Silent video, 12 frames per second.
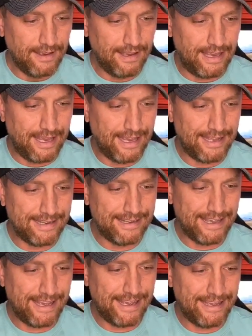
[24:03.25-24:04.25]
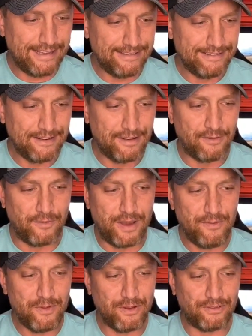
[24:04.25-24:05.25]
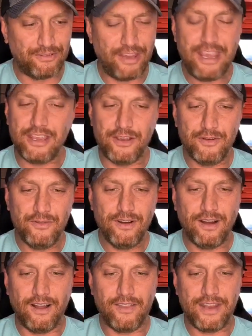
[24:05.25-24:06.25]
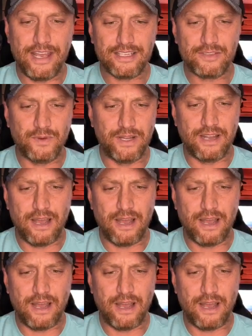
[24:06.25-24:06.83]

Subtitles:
And we will see you on the next one.